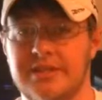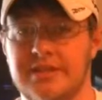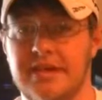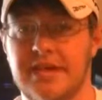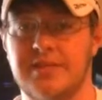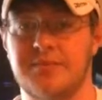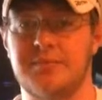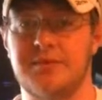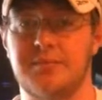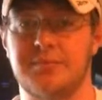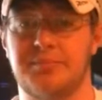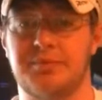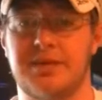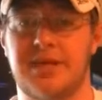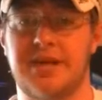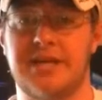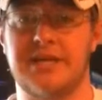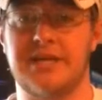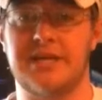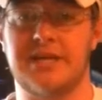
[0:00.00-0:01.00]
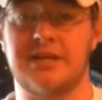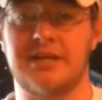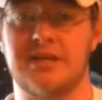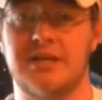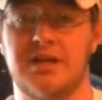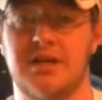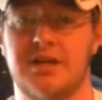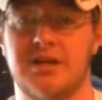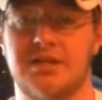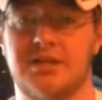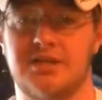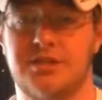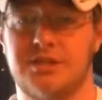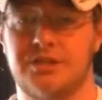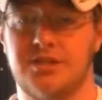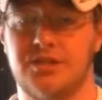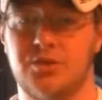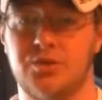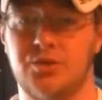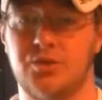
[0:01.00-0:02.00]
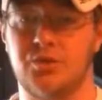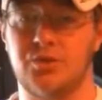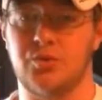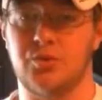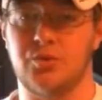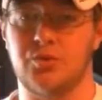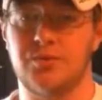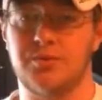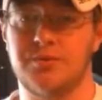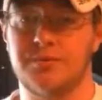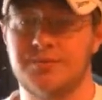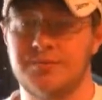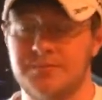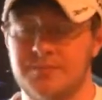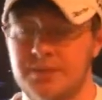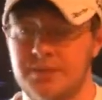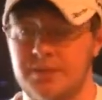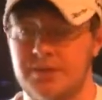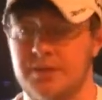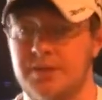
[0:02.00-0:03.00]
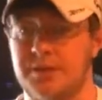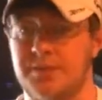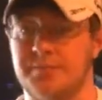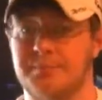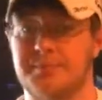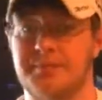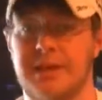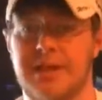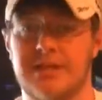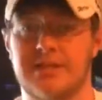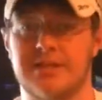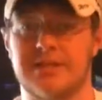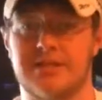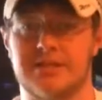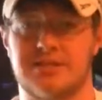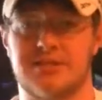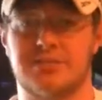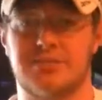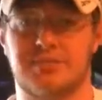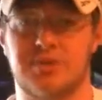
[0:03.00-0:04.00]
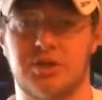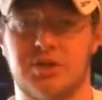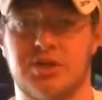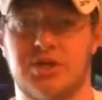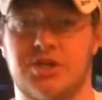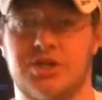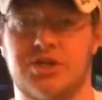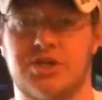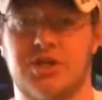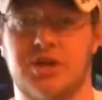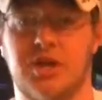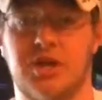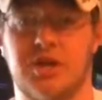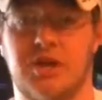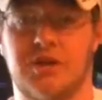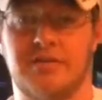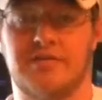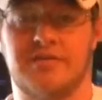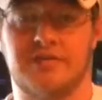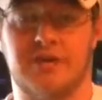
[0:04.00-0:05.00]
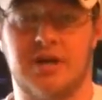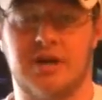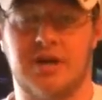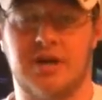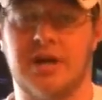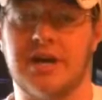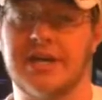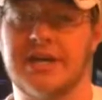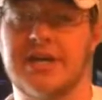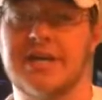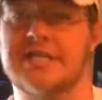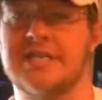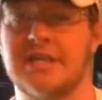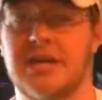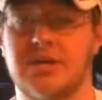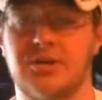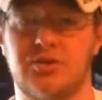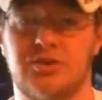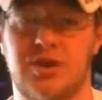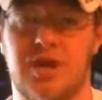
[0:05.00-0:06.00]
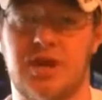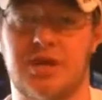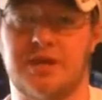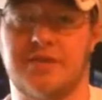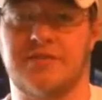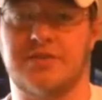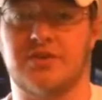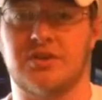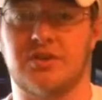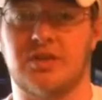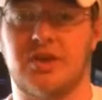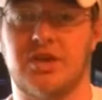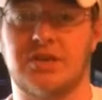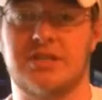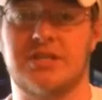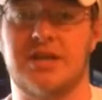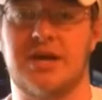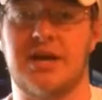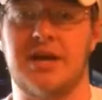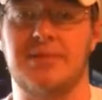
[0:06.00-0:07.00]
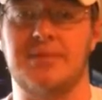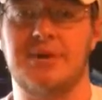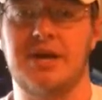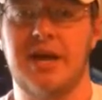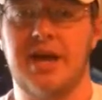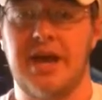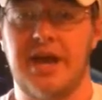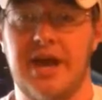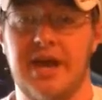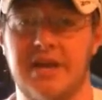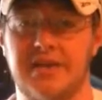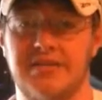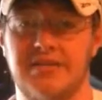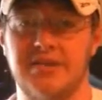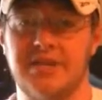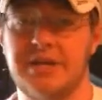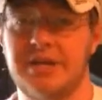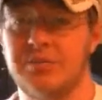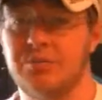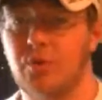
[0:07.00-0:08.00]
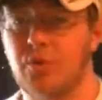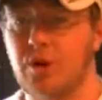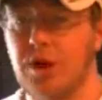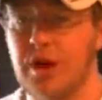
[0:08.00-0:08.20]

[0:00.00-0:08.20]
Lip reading: they've been planning to make this push against net neutrality for a long time. And if you needed more